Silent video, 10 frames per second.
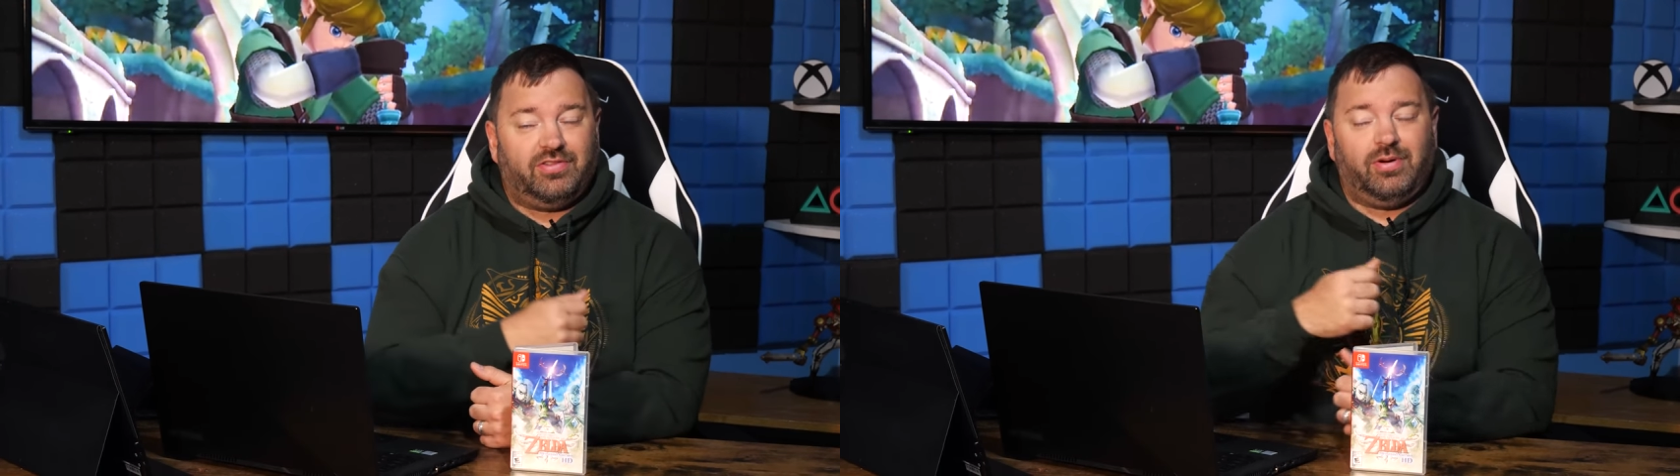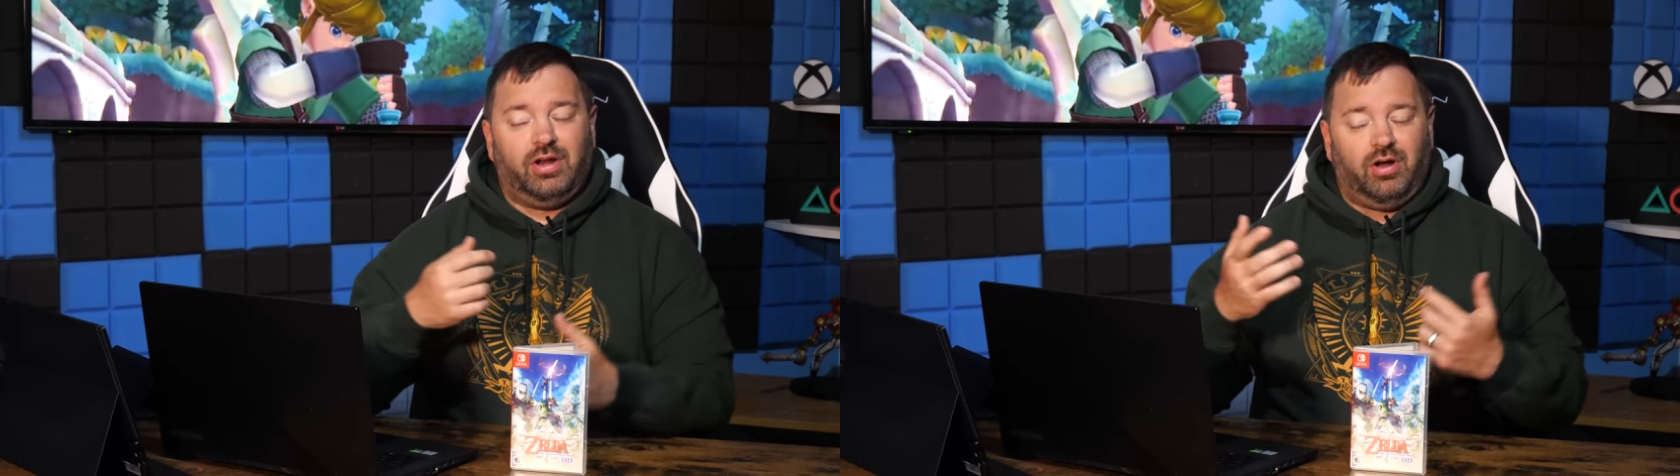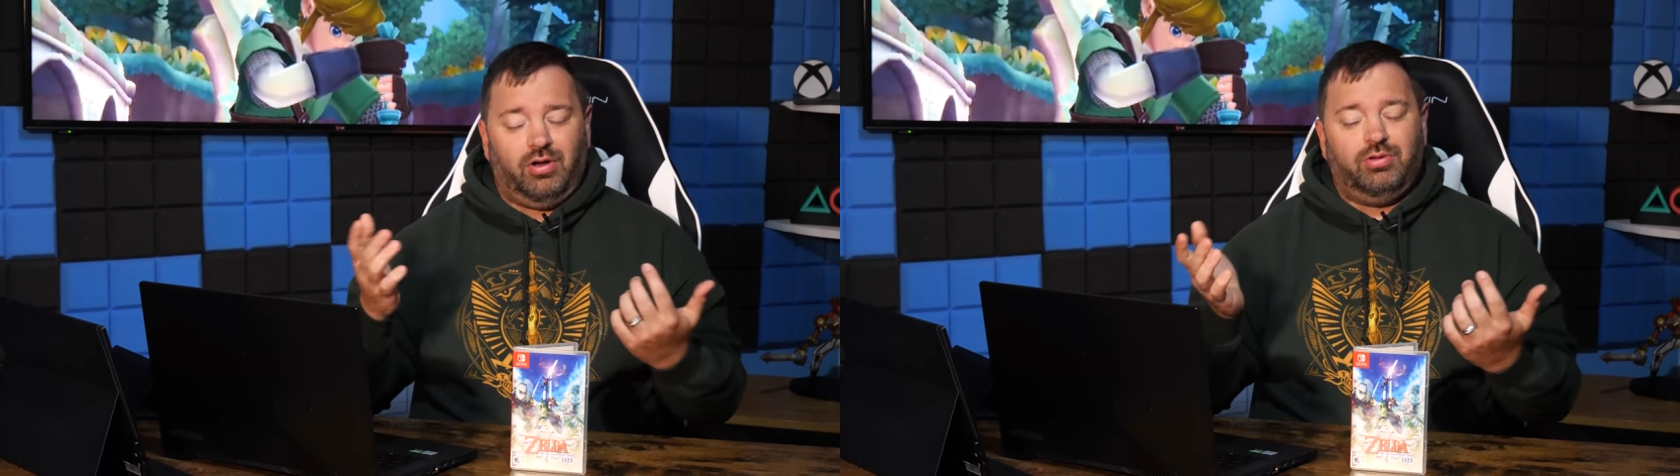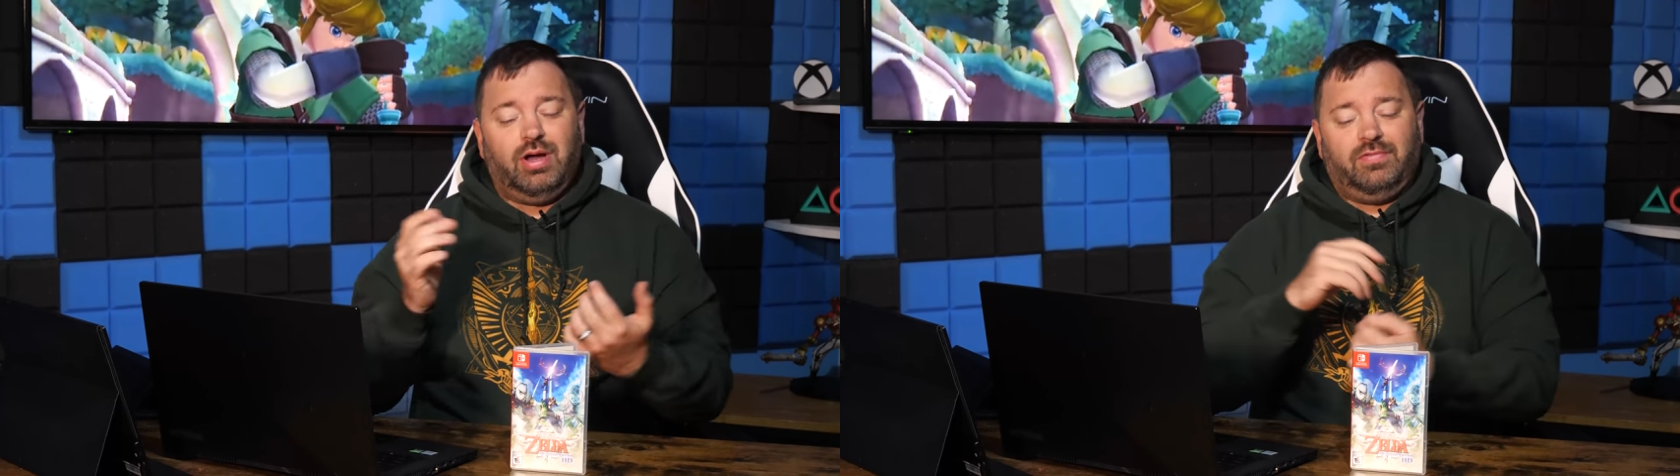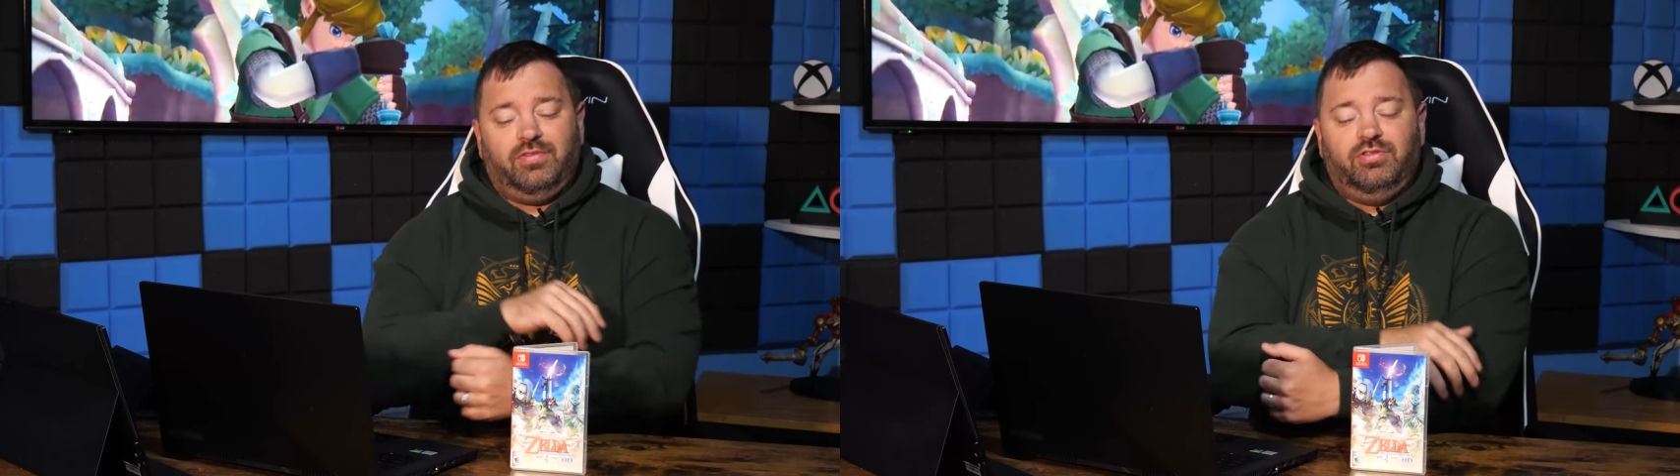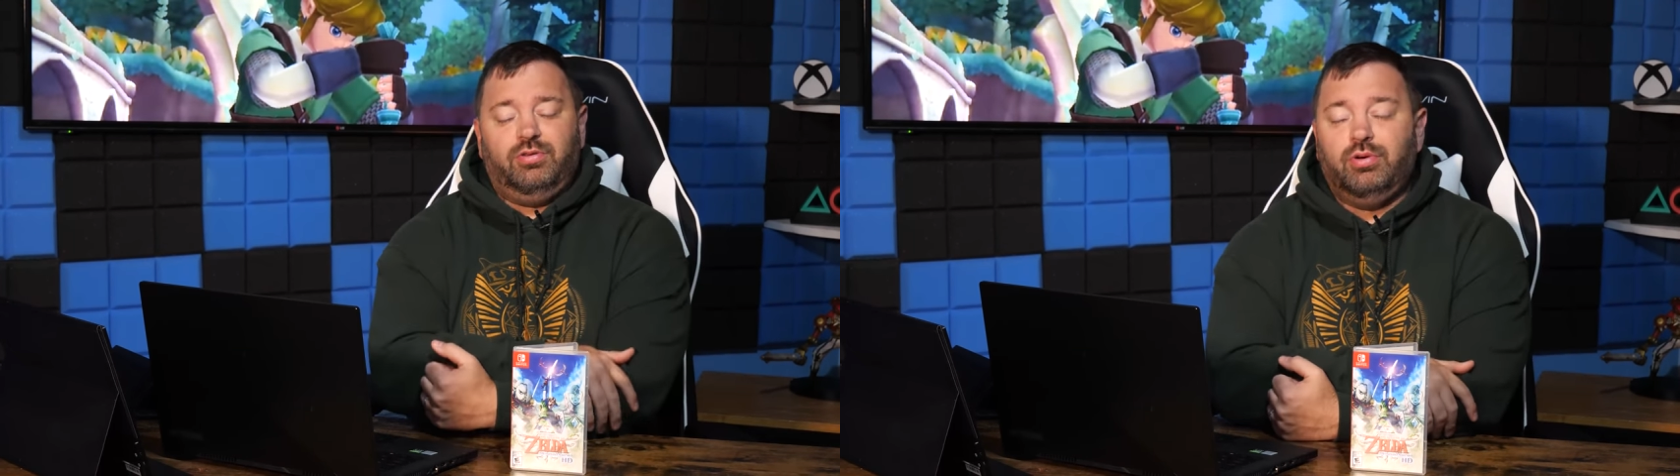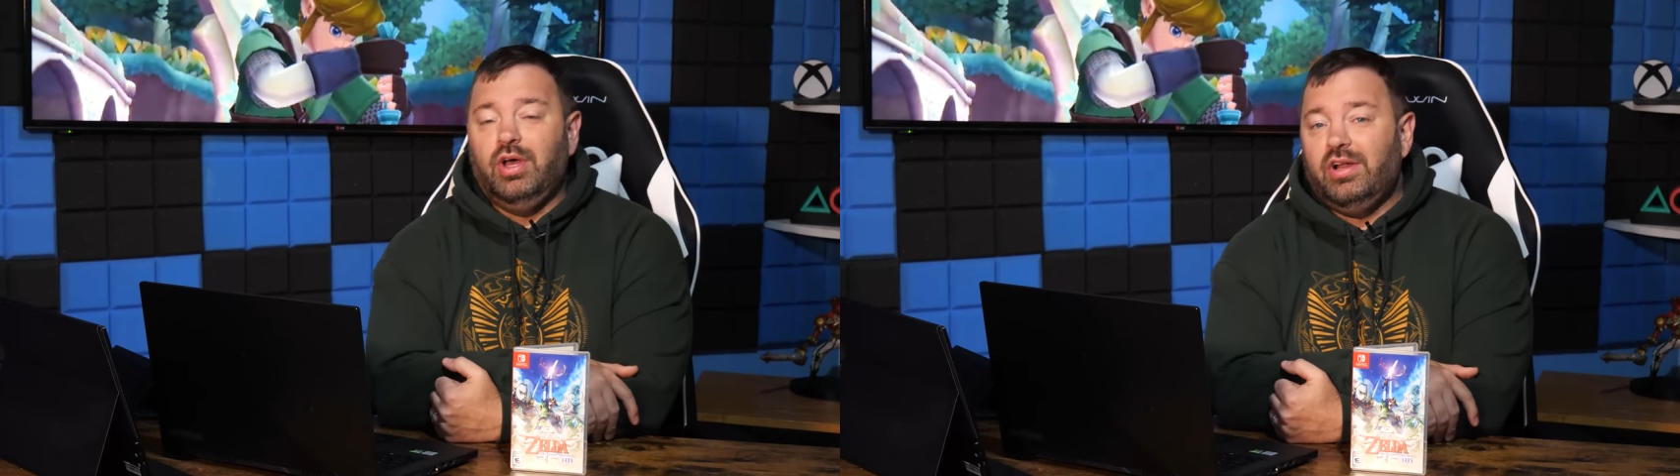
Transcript: That's right. All you have to do